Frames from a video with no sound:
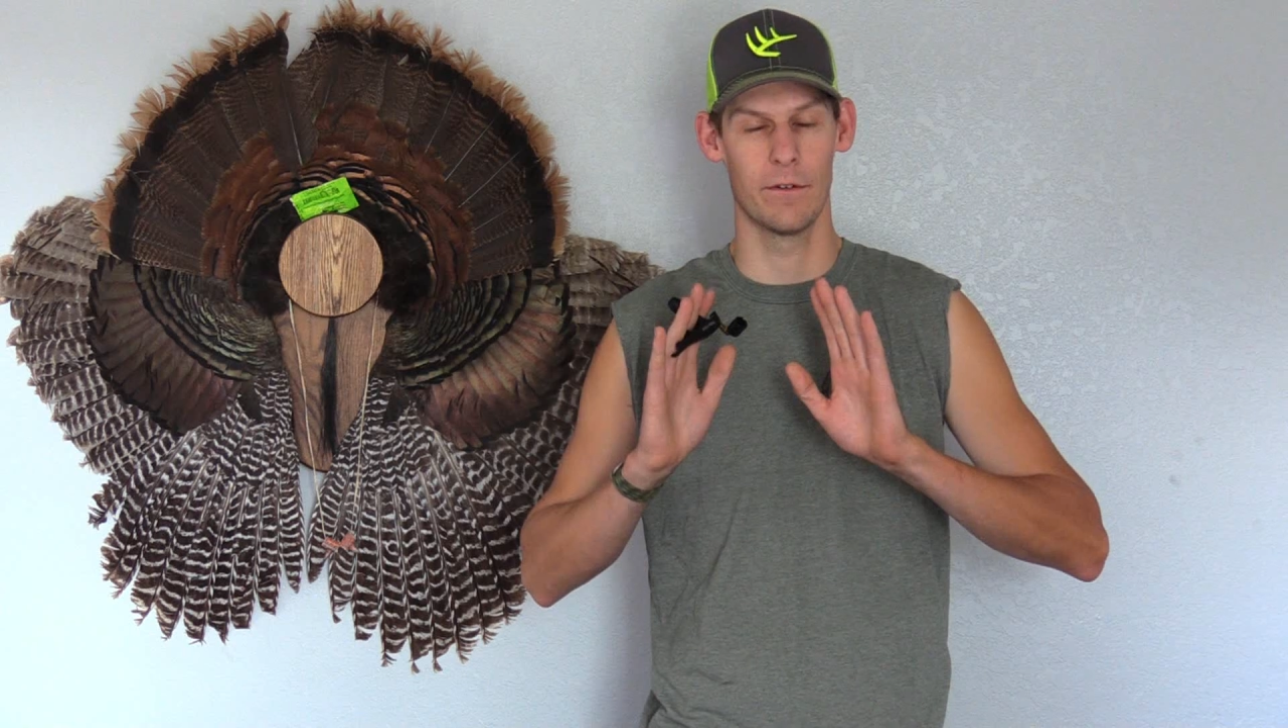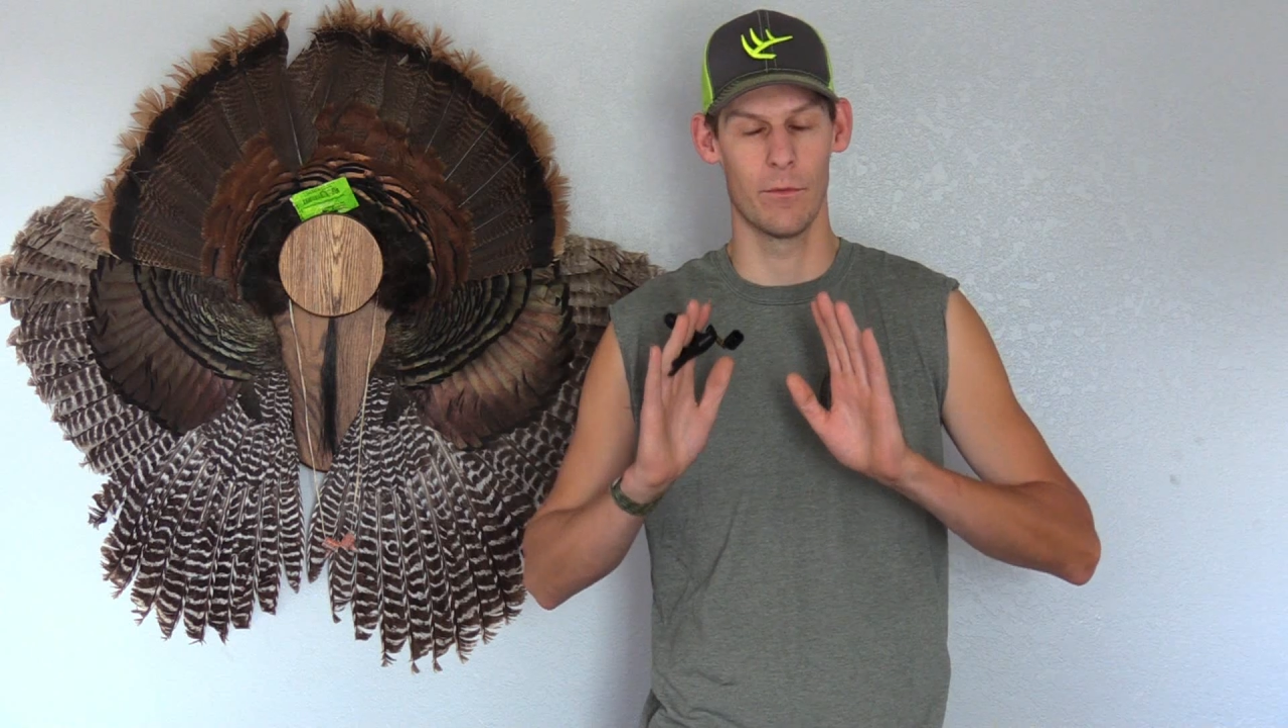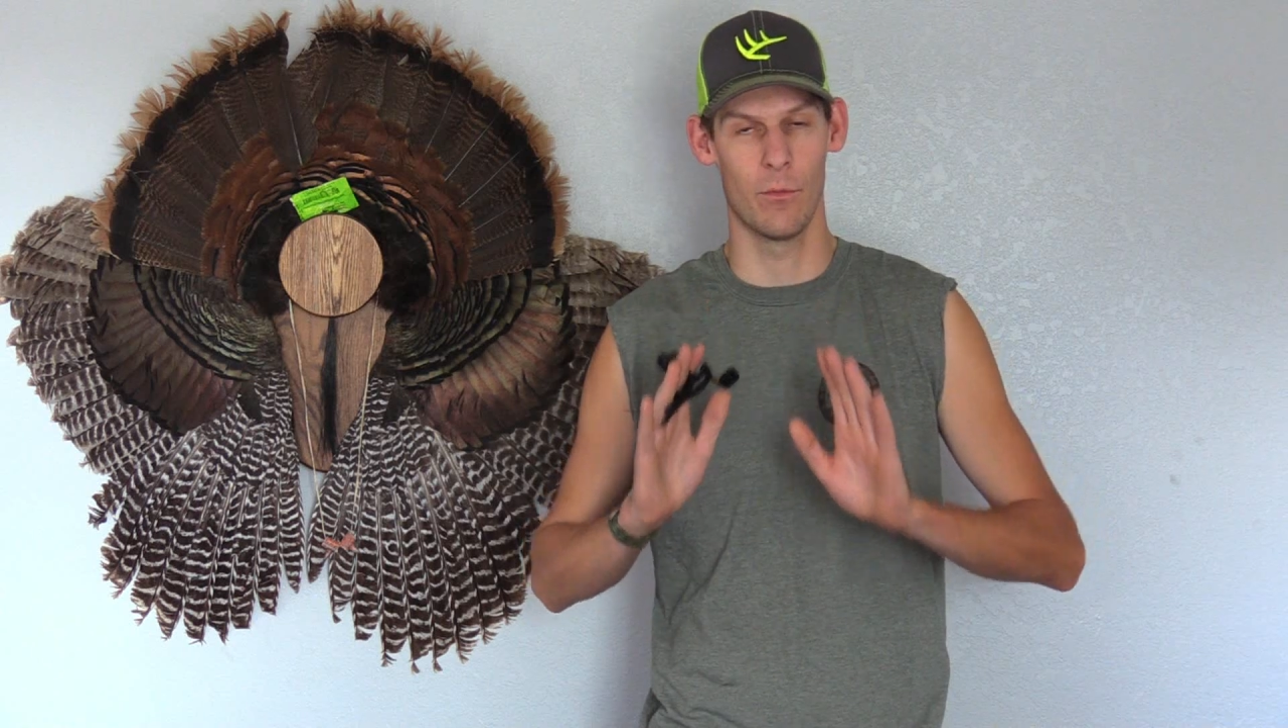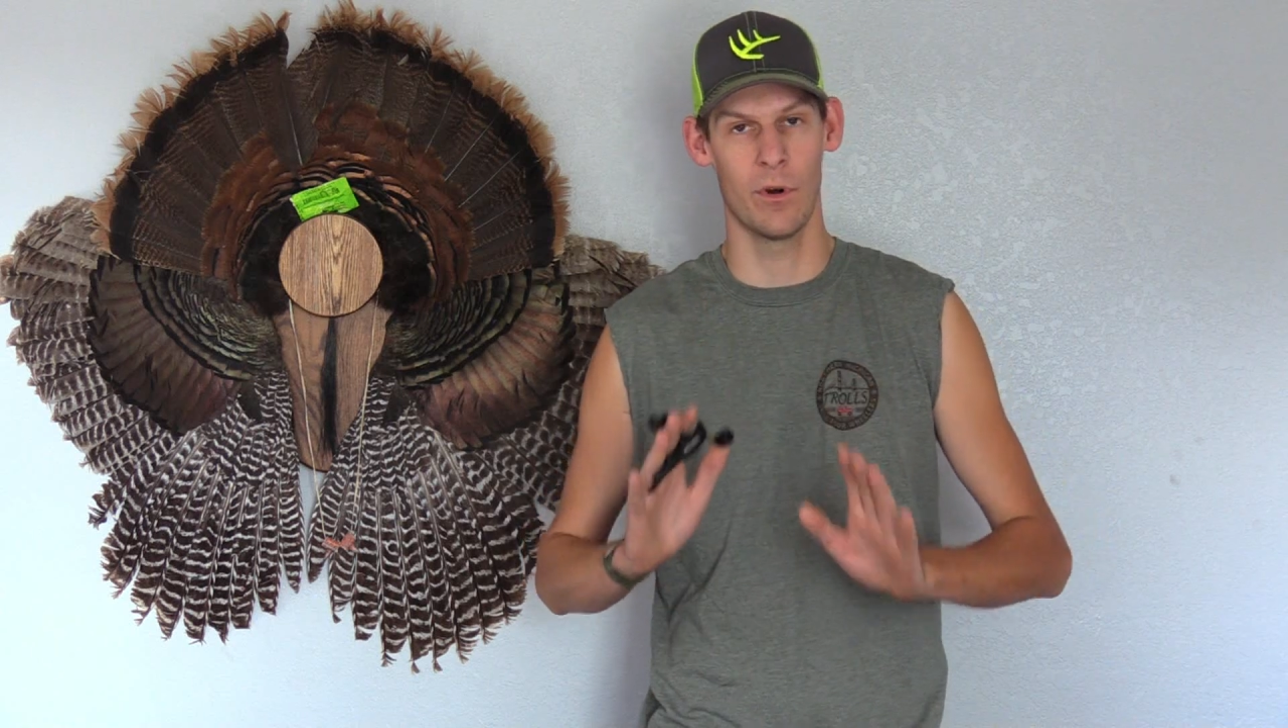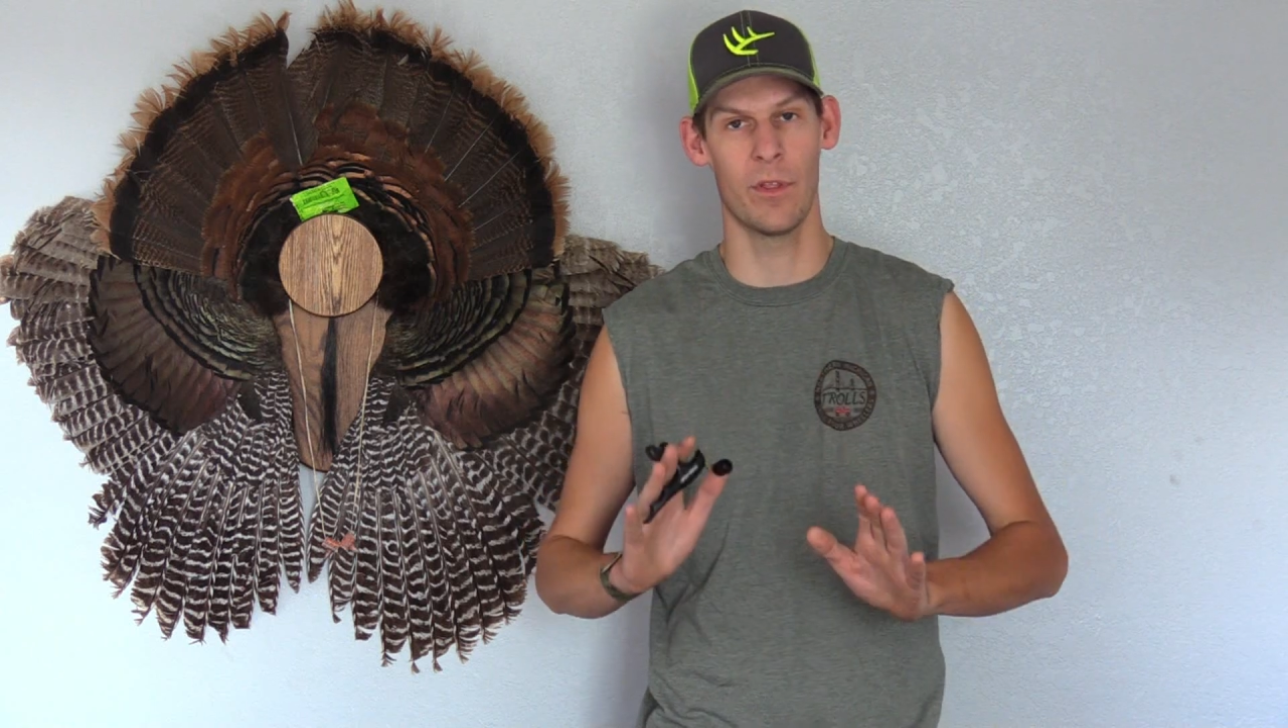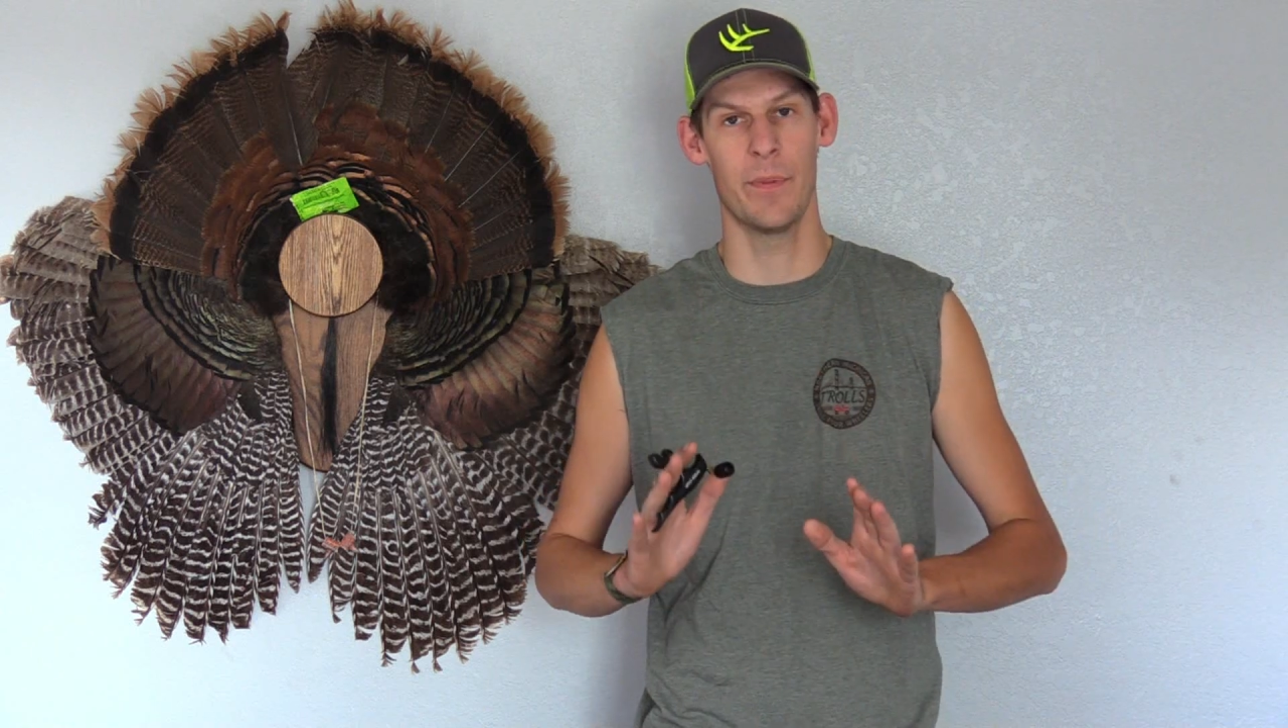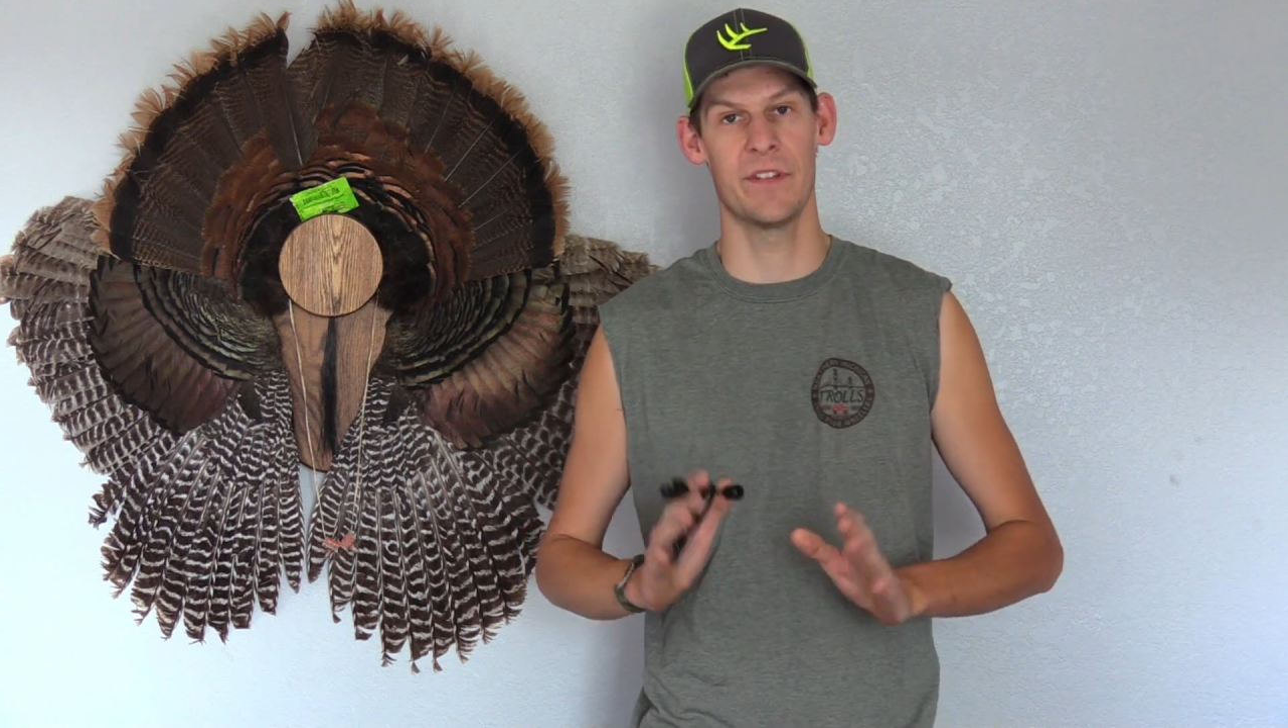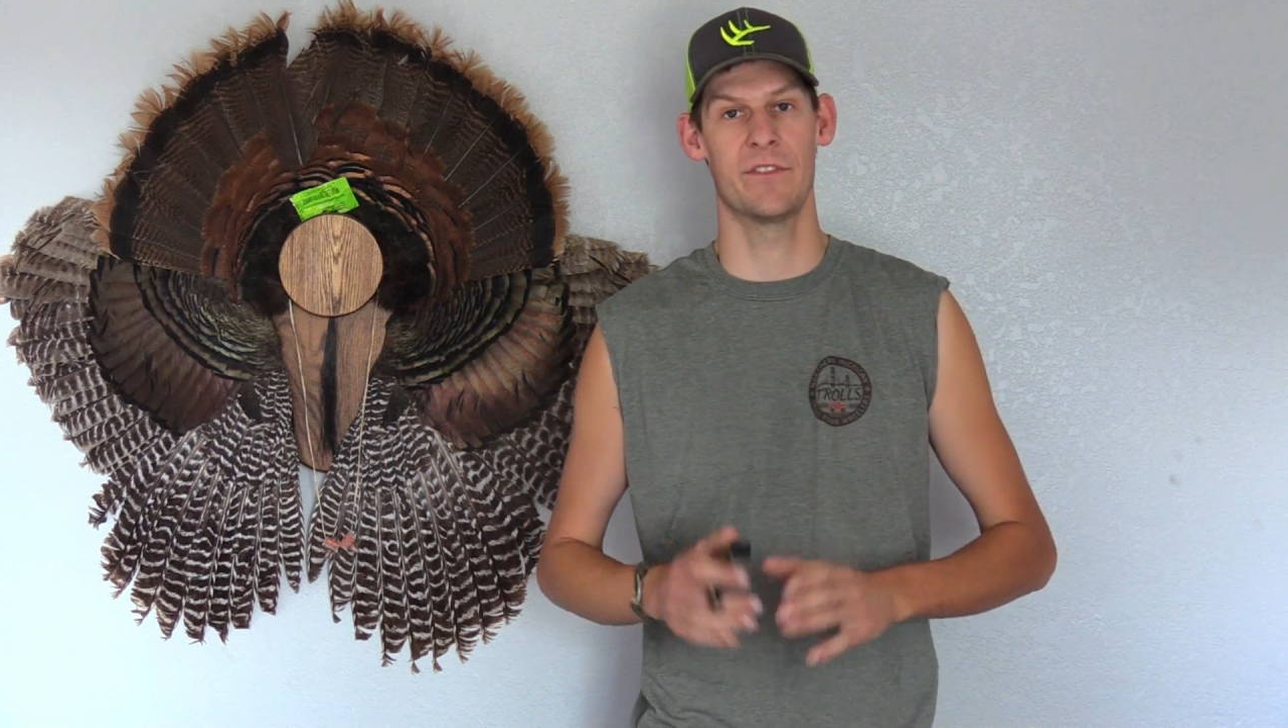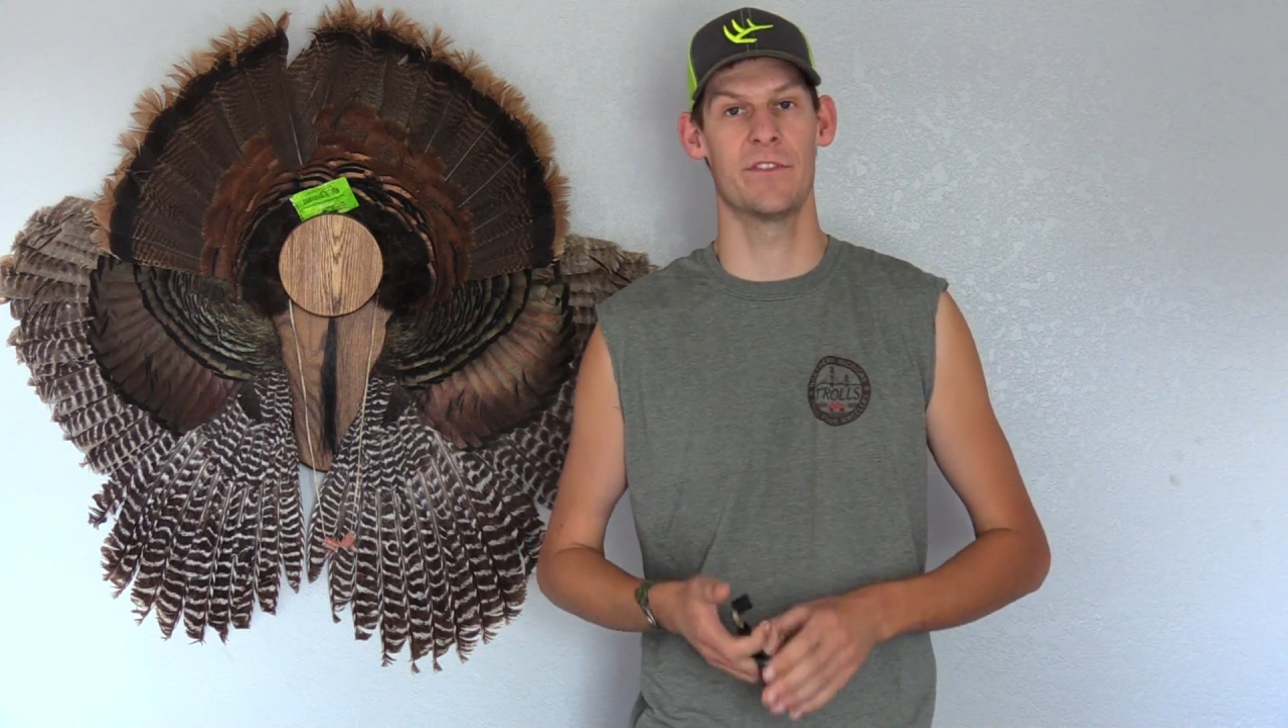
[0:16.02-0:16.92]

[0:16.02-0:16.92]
one of the best